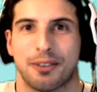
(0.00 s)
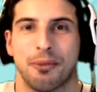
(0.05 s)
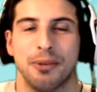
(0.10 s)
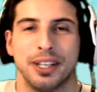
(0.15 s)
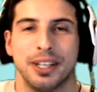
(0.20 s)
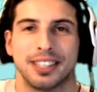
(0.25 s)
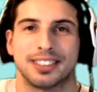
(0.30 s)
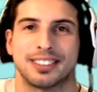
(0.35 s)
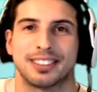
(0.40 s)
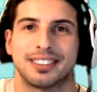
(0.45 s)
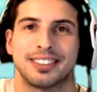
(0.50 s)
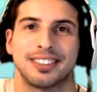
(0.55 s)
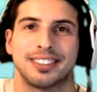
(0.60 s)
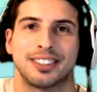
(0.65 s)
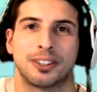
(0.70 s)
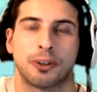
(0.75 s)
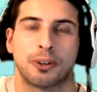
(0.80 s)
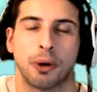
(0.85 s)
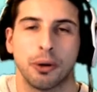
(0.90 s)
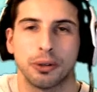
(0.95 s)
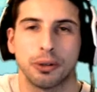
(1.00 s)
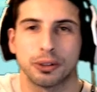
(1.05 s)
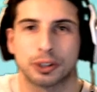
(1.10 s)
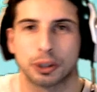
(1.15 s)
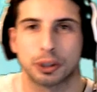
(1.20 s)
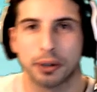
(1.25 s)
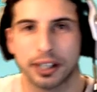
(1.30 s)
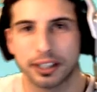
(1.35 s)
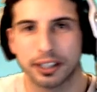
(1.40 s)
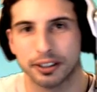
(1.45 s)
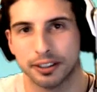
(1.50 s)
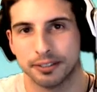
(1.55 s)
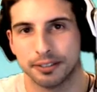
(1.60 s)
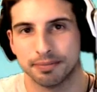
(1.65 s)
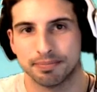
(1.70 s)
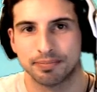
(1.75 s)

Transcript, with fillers: with Chrono Trigger